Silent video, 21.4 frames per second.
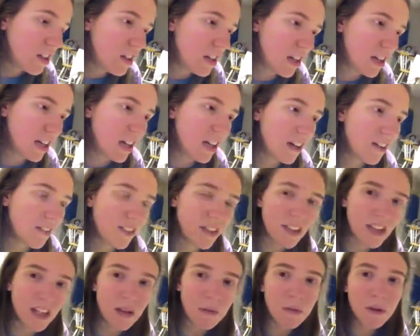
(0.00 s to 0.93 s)
And I kept,
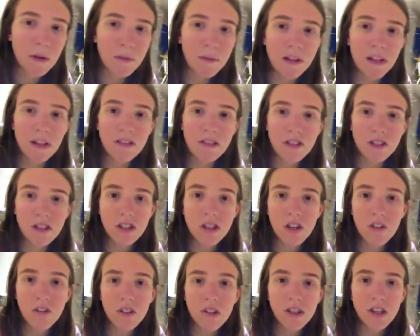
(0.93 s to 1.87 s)
typing in my user
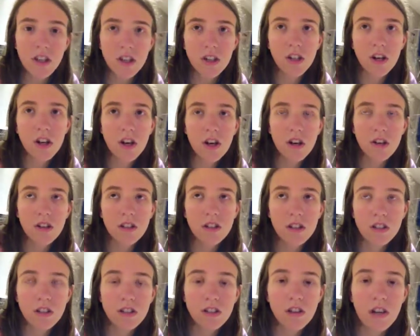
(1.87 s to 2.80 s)
stuff and it's like, no, it's
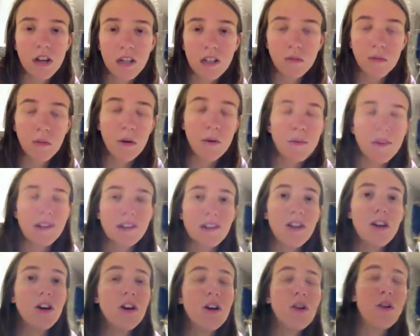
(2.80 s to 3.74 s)
incorrect. But I'm like,
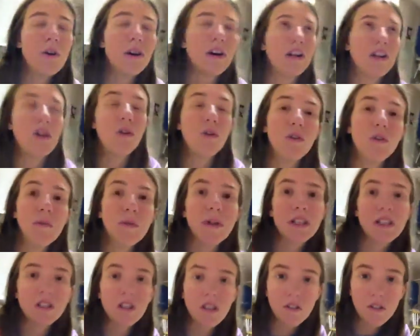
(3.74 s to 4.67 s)
no, I know what my
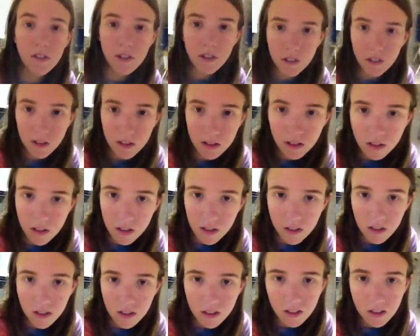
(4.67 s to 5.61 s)
stuff is.
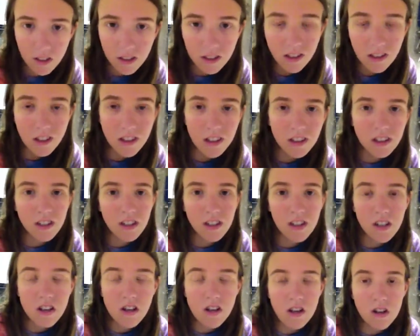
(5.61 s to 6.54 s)

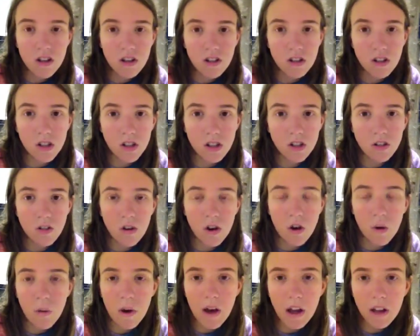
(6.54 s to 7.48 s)
So,
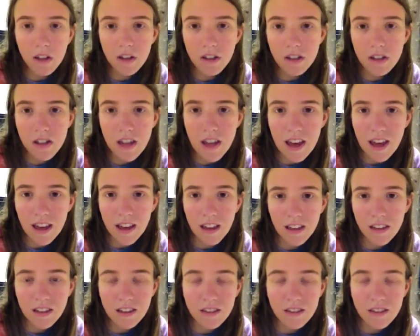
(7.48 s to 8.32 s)
oh well, there's that.